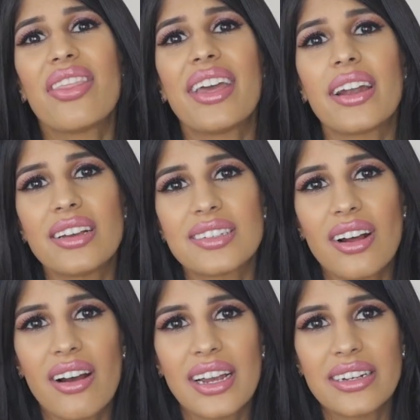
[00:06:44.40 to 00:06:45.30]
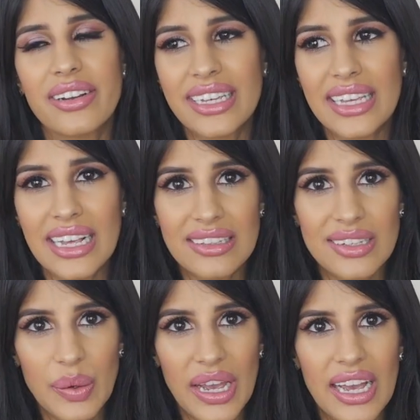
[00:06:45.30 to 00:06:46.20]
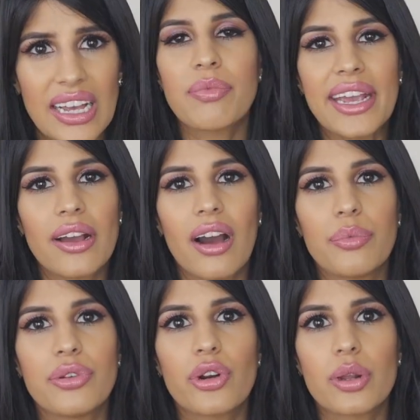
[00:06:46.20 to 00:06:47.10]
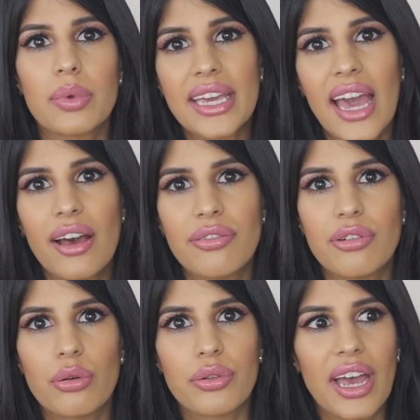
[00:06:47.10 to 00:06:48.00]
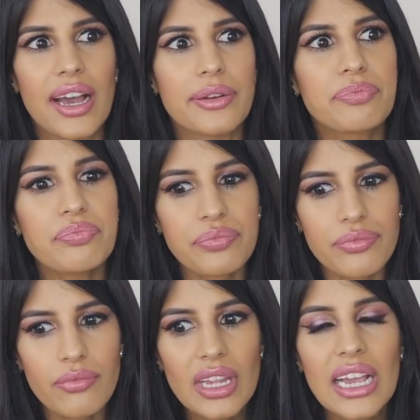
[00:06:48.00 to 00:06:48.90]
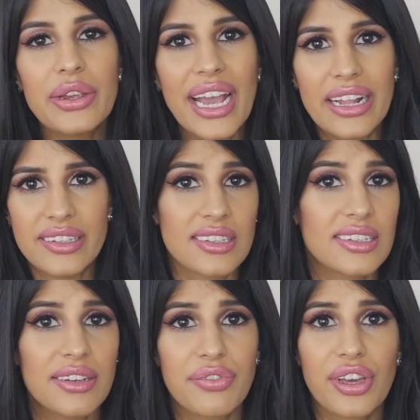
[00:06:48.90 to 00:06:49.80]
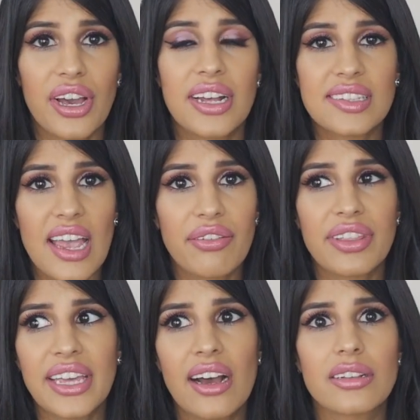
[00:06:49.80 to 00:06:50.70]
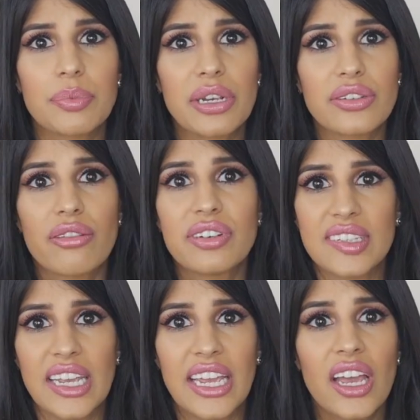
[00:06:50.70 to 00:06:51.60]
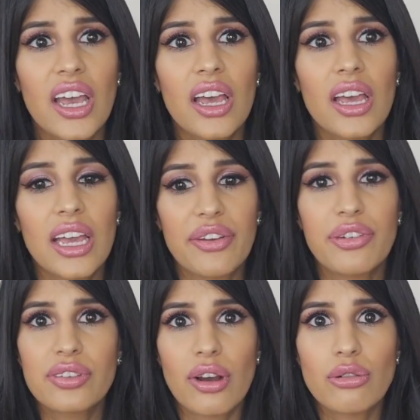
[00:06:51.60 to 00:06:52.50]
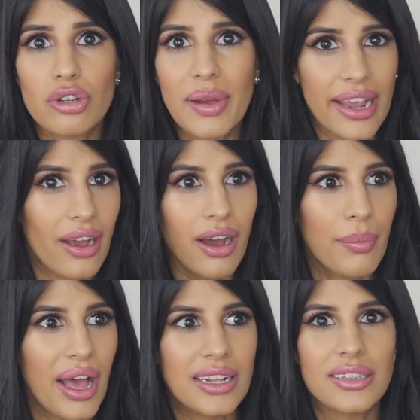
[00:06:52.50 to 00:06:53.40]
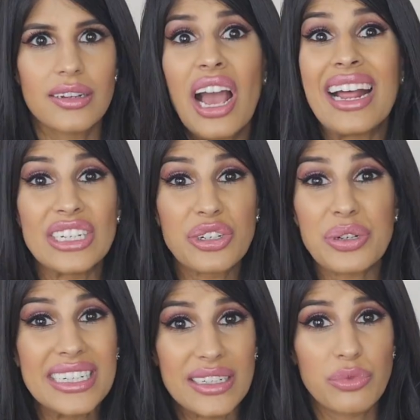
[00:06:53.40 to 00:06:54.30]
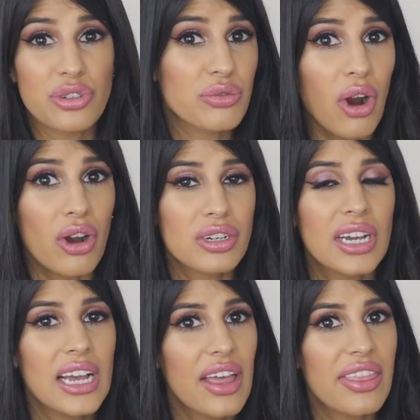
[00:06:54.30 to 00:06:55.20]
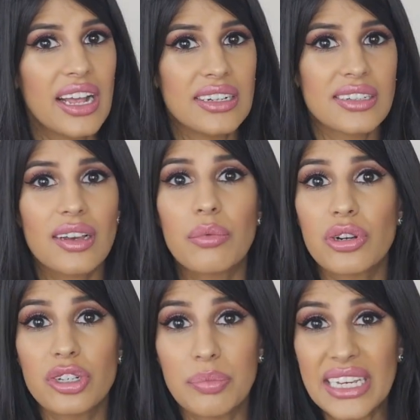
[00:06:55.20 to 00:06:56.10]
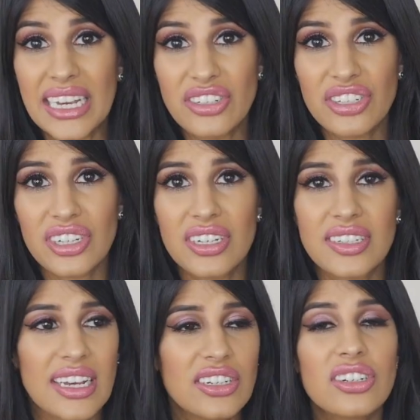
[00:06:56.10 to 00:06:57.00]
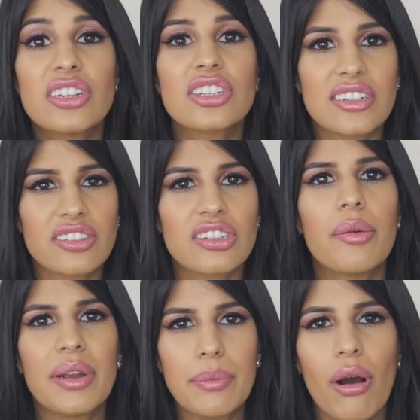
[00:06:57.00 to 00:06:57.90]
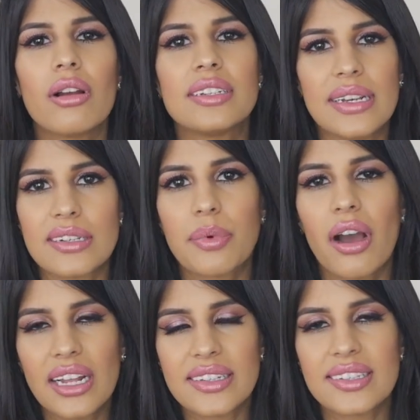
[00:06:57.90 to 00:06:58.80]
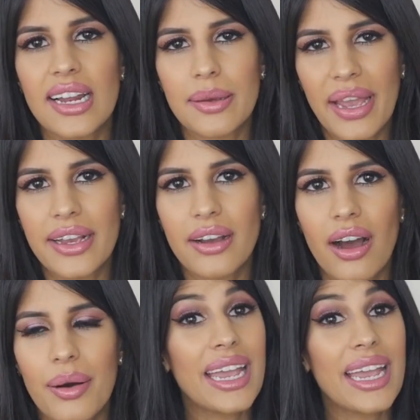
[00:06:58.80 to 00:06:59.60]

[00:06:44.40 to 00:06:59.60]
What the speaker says: Then I started looking into it. Makeup, you've got to be careful that you get the certificates, everything else, because obviously if you sold your makeup and an ingredient was wrong, then someone could be injured. There's so many politics behind selling makeup.